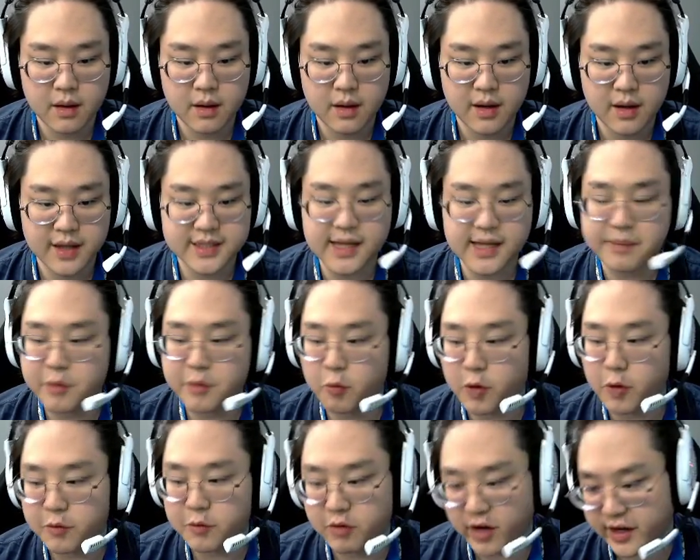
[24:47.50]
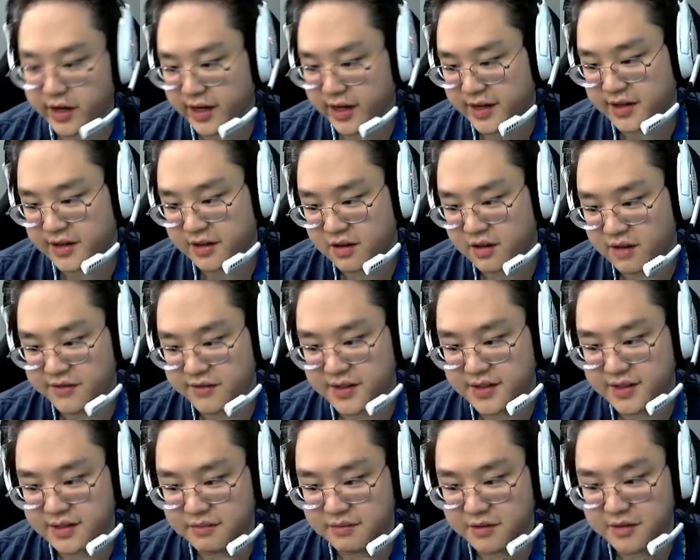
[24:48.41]
Except the one where I inted,
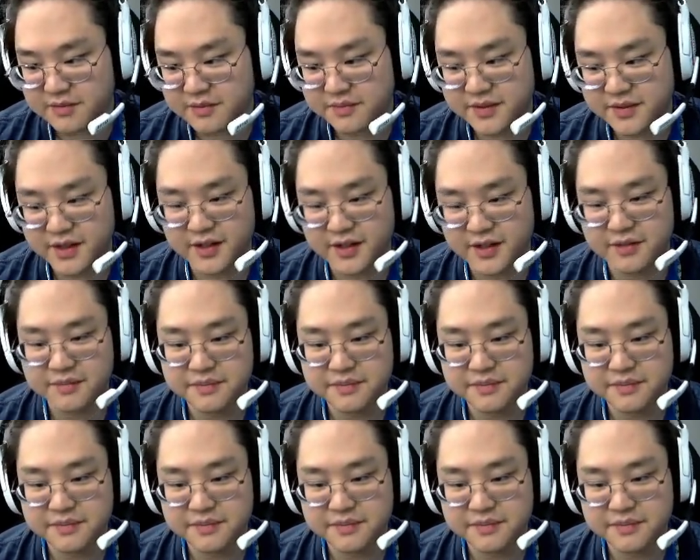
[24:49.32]
obviously, but you know.